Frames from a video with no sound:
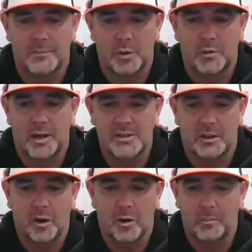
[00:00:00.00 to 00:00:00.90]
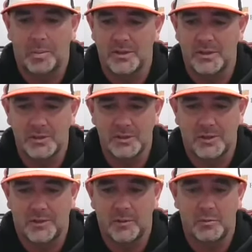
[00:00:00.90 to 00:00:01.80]
utilizing all
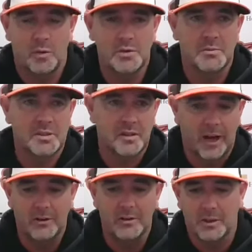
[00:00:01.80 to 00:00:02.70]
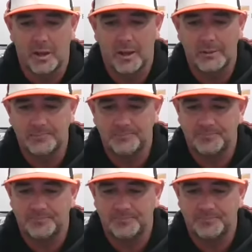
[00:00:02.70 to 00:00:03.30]
pitches, even throwing some sliders tonight.